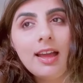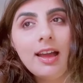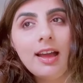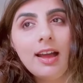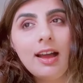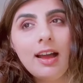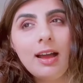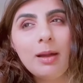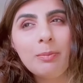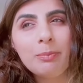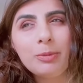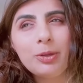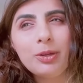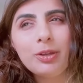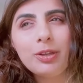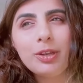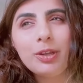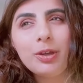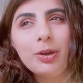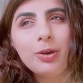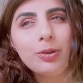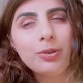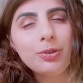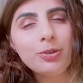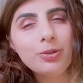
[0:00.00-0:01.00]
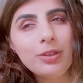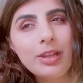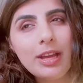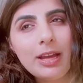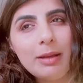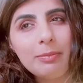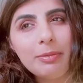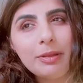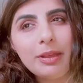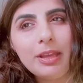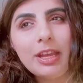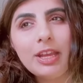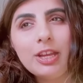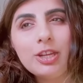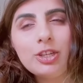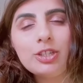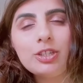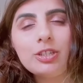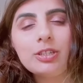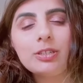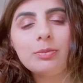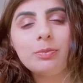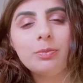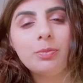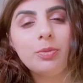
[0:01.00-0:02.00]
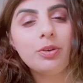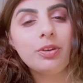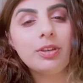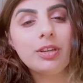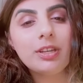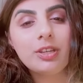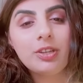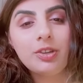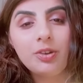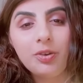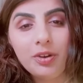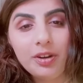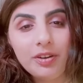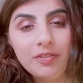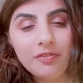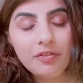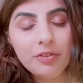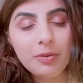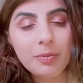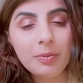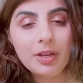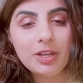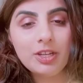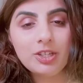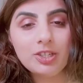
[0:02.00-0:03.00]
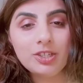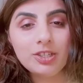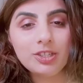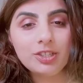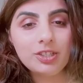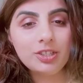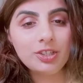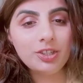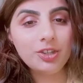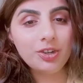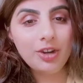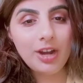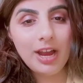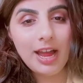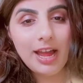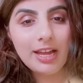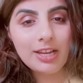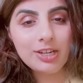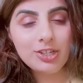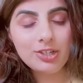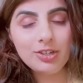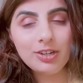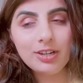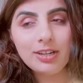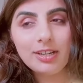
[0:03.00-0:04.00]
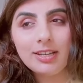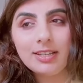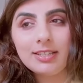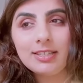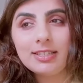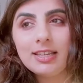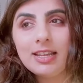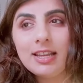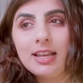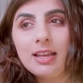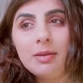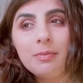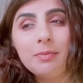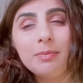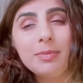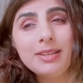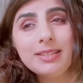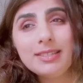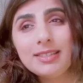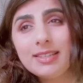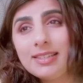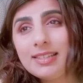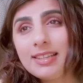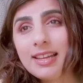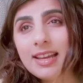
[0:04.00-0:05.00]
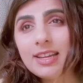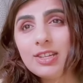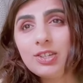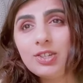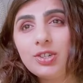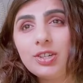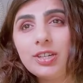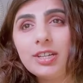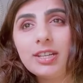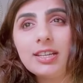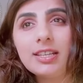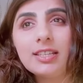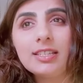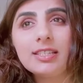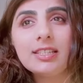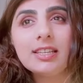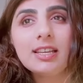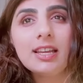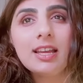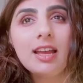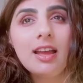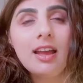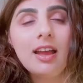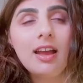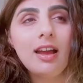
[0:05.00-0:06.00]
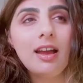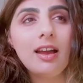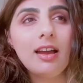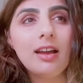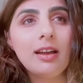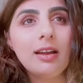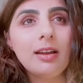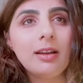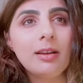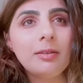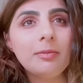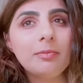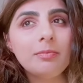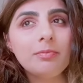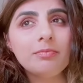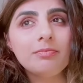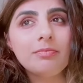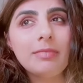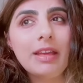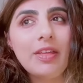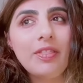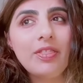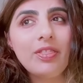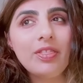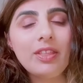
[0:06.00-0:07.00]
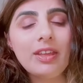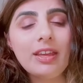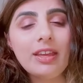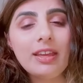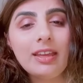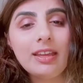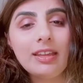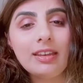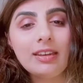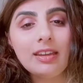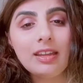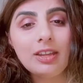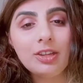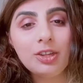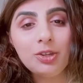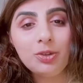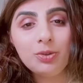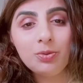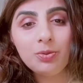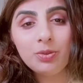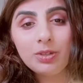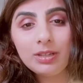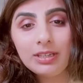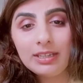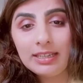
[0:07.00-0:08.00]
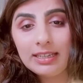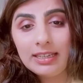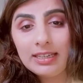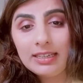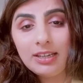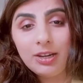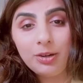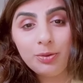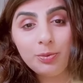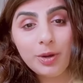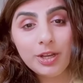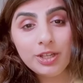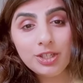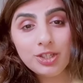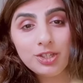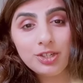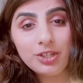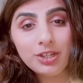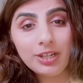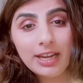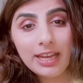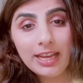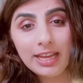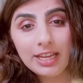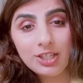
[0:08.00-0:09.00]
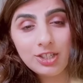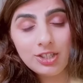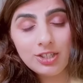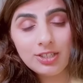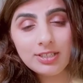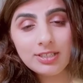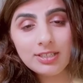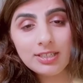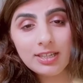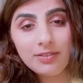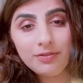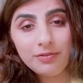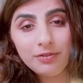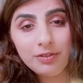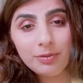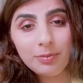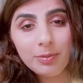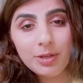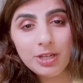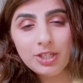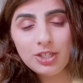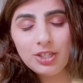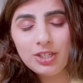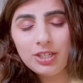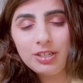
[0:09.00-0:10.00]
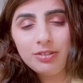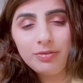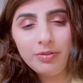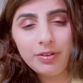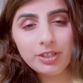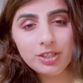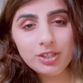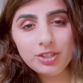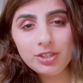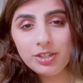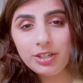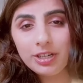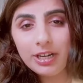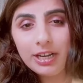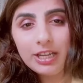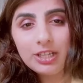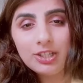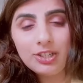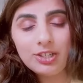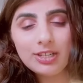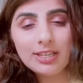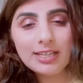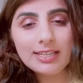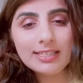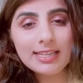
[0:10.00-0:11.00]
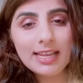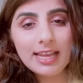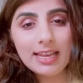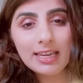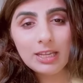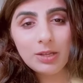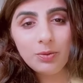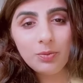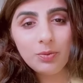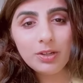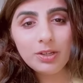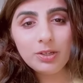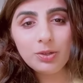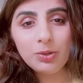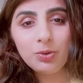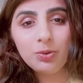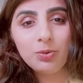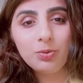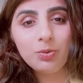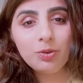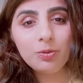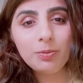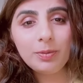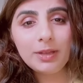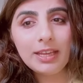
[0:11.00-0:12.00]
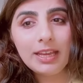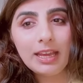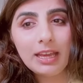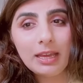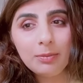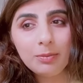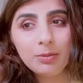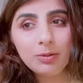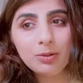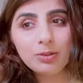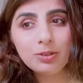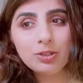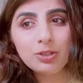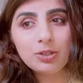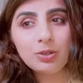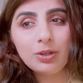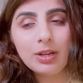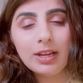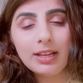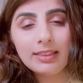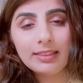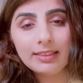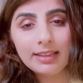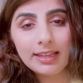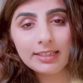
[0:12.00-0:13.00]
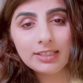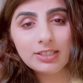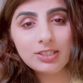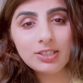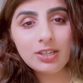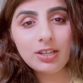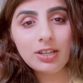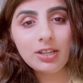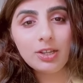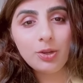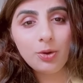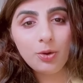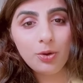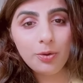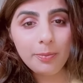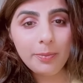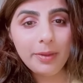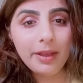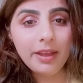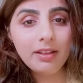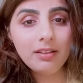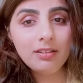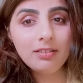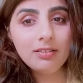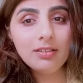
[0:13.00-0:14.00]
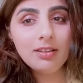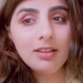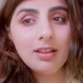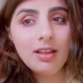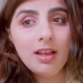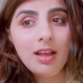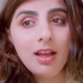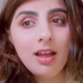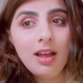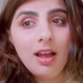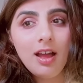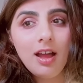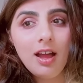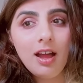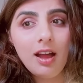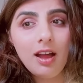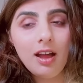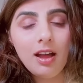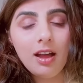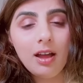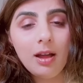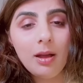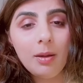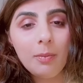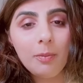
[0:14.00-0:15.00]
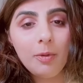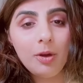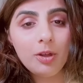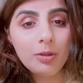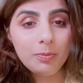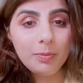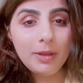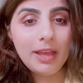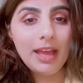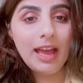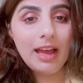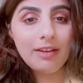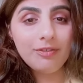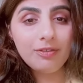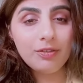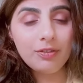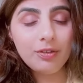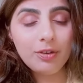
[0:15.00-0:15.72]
You're going to go through the application, put in your information, your address, business address, and then you would need a registered agent information. Registered agent is anyone who will be able to collect your mail on behalf of